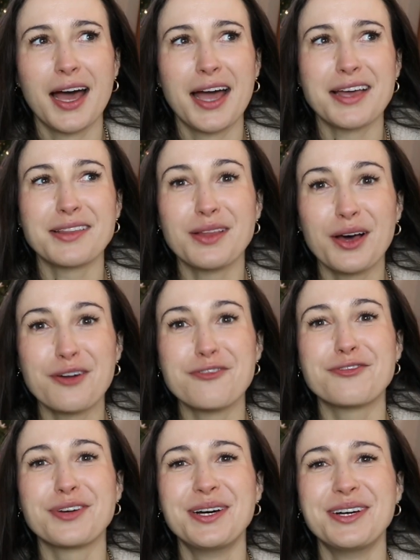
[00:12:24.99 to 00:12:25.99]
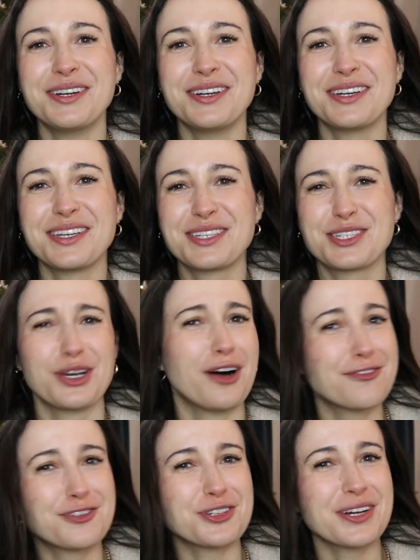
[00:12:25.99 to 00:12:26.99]
I love
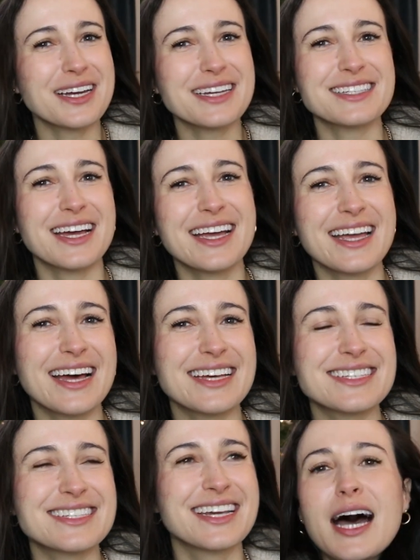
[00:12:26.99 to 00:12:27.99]
soft drinks, I guess.